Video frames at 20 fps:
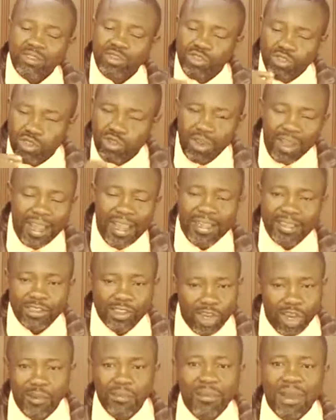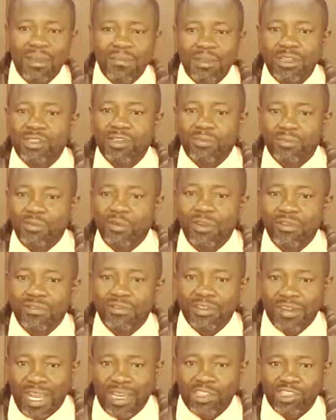You can't come by me to pray
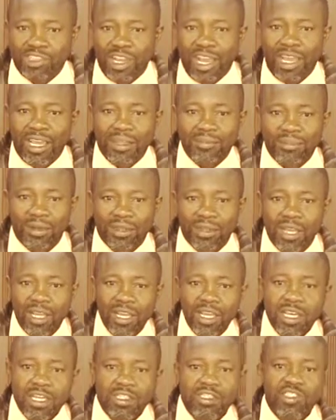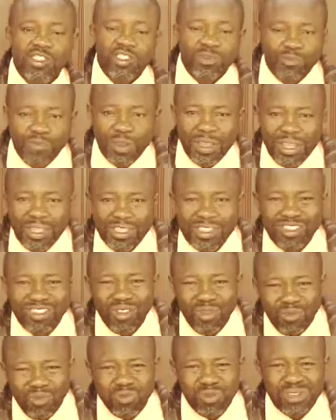for that child, but speak
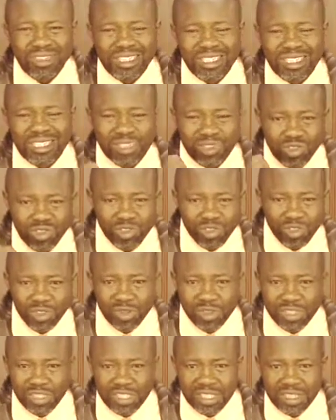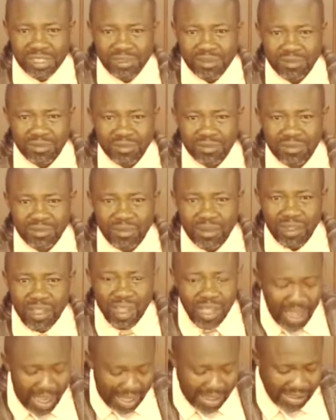the word only.
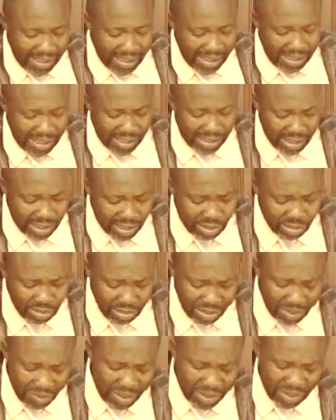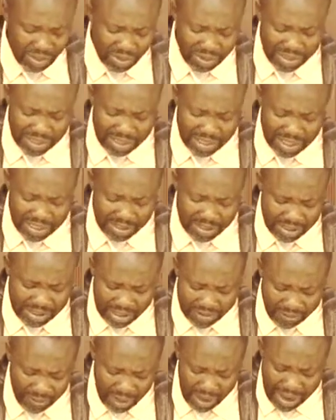And the centurion went on, he
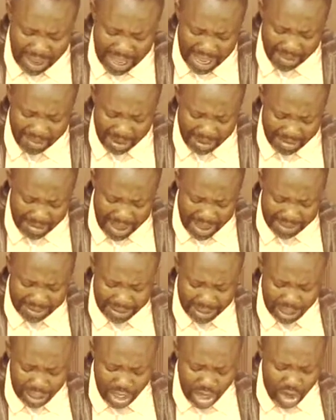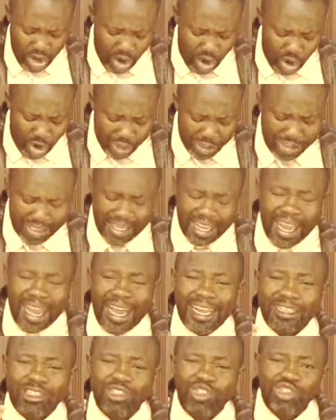said, for I am a man under
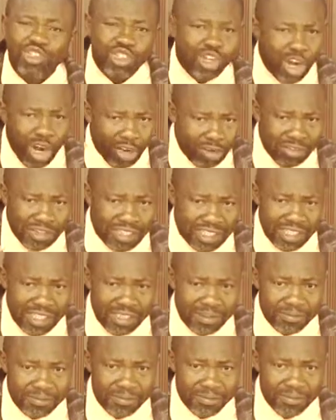authority,